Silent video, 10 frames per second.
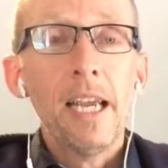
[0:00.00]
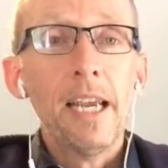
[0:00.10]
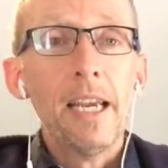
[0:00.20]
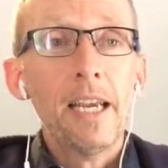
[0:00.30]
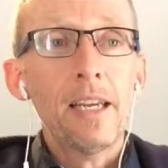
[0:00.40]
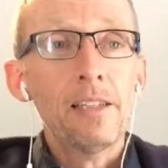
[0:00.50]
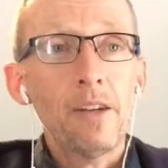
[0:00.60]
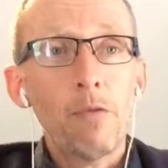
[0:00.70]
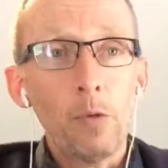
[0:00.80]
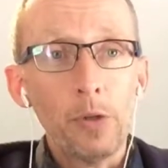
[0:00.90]
and
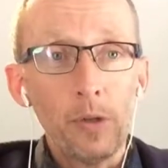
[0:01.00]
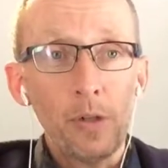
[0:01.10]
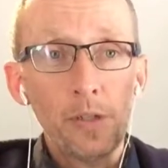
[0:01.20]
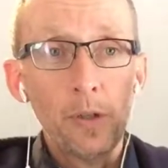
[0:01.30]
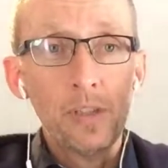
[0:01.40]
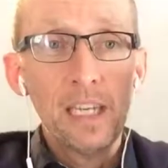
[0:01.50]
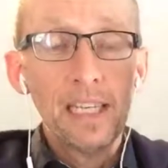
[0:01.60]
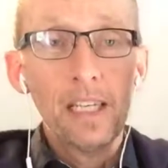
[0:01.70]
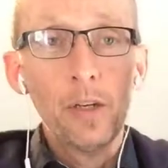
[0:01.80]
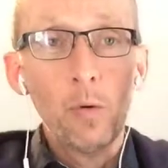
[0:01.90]
therefore your
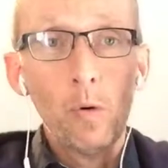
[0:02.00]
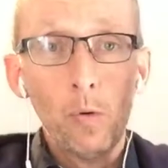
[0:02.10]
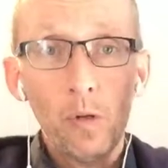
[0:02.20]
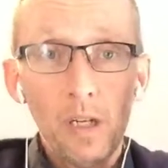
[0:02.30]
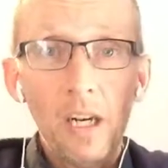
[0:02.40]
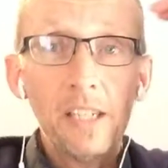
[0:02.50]
site can grow